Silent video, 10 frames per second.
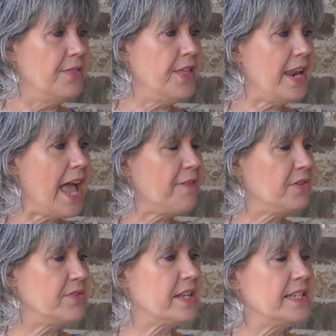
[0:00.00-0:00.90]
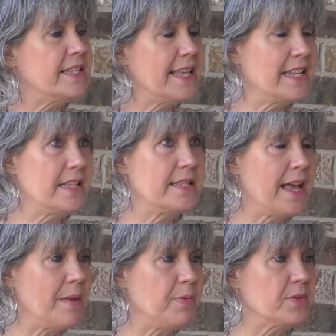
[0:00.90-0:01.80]
Then after this, he said to the
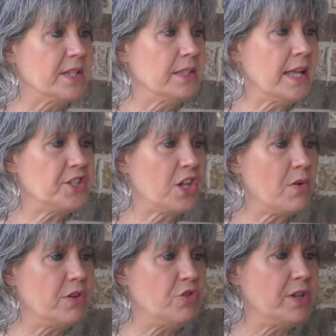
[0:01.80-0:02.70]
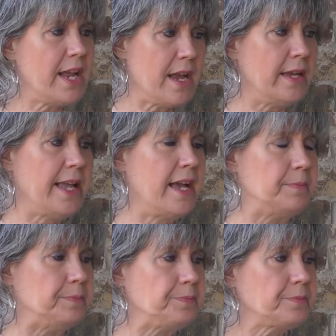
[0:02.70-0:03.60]
disciples, let's go to Judea again.